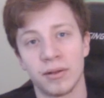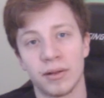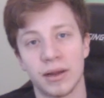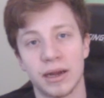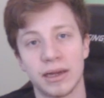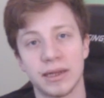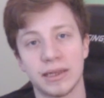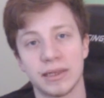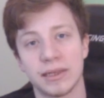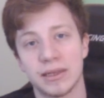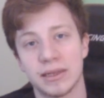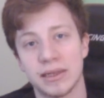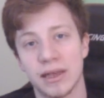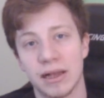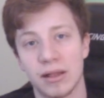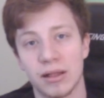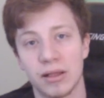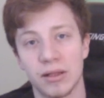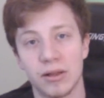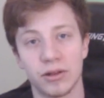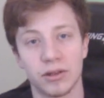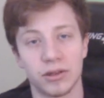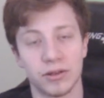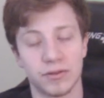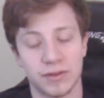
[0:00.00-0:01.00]
already seen a
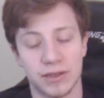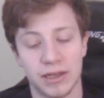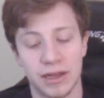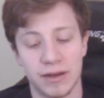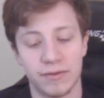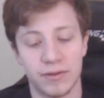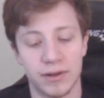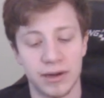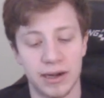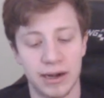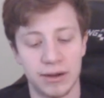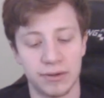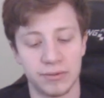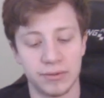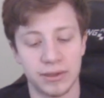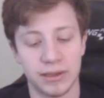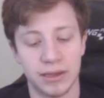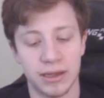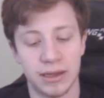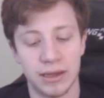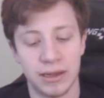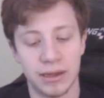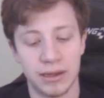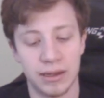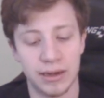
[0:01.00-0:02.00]
lot of stuff around
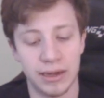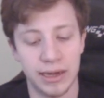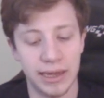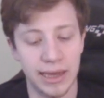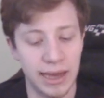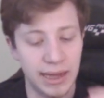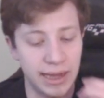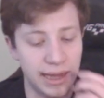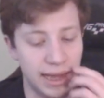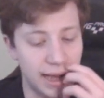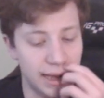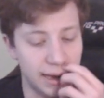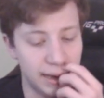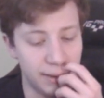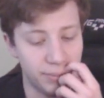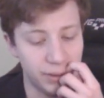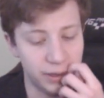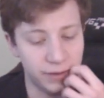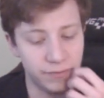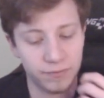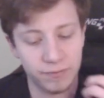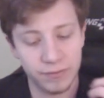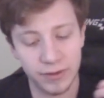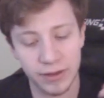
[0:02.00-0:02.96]
Niagara, but